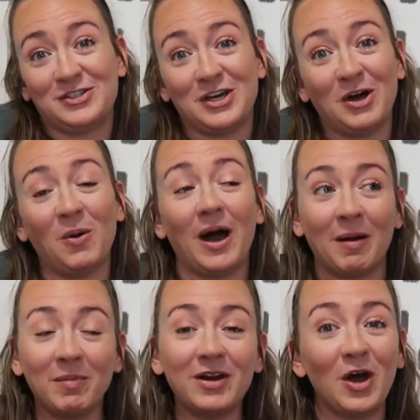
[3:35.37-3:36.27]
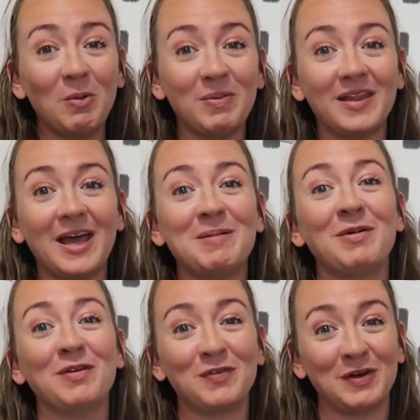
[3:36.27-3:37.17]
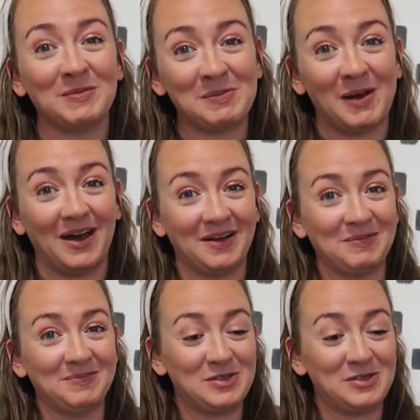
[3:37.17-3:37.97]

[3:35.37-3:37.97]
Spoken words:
so I'm gonna open them from the bottom.